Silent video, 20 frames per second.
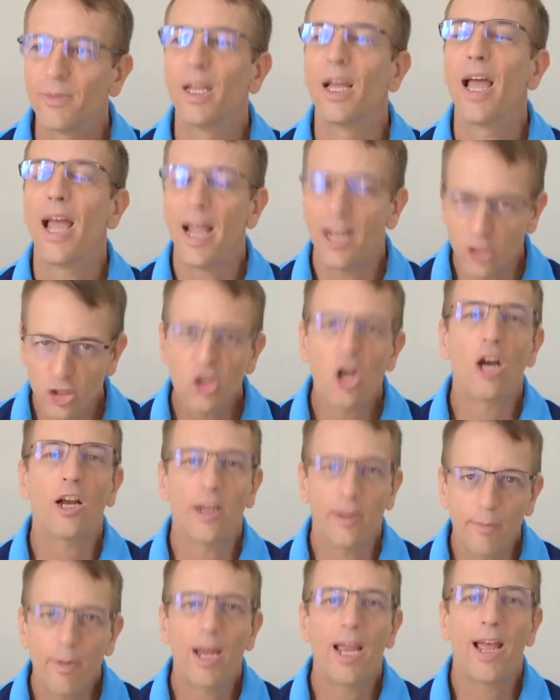and
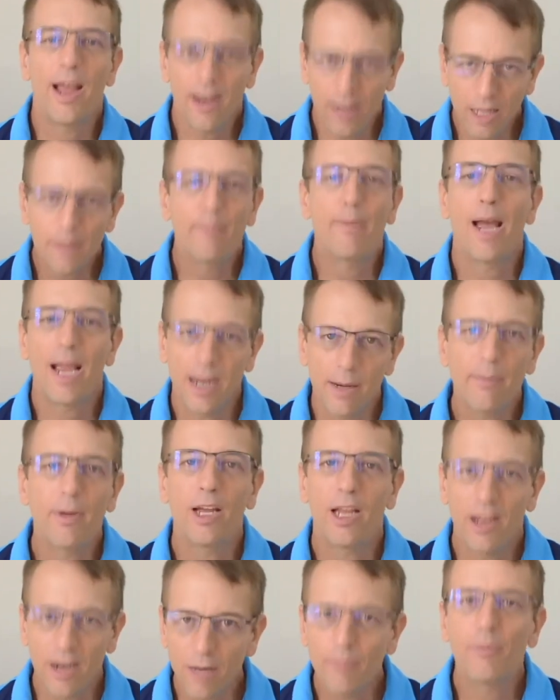jogging my head, like banging my
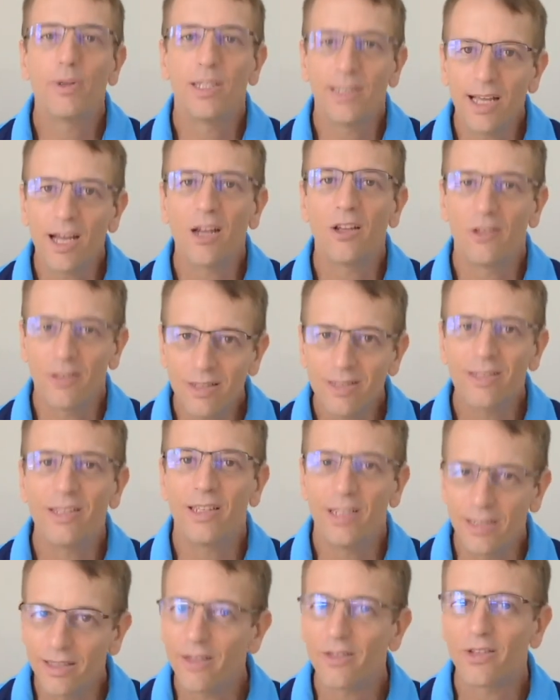head up and down to
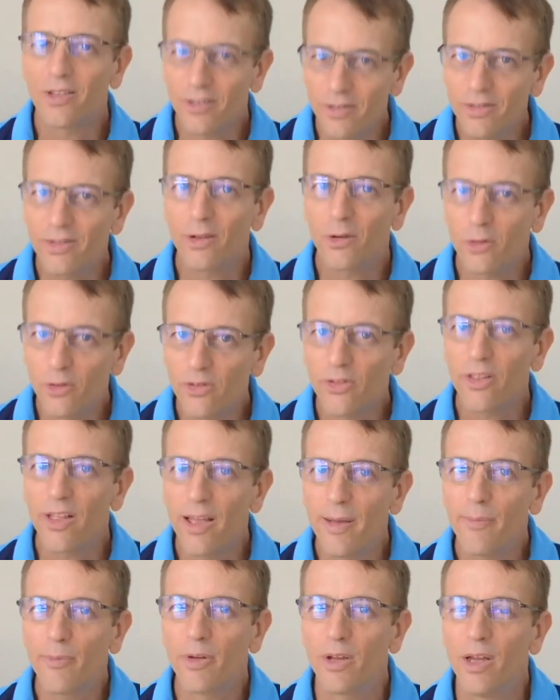see, does it still
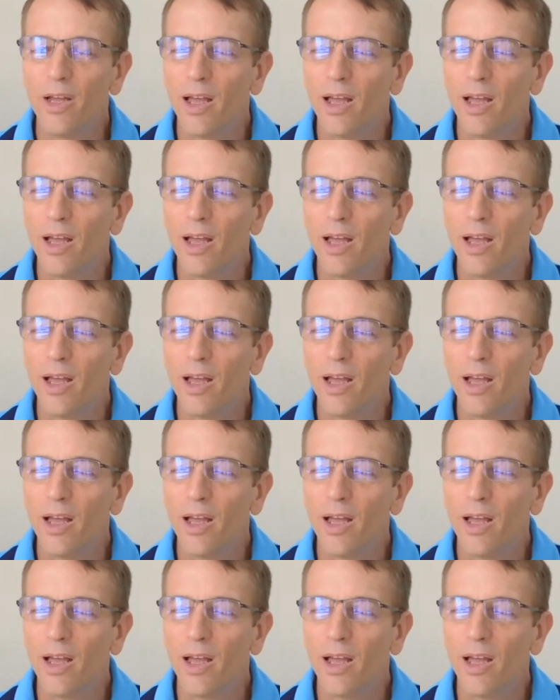slip?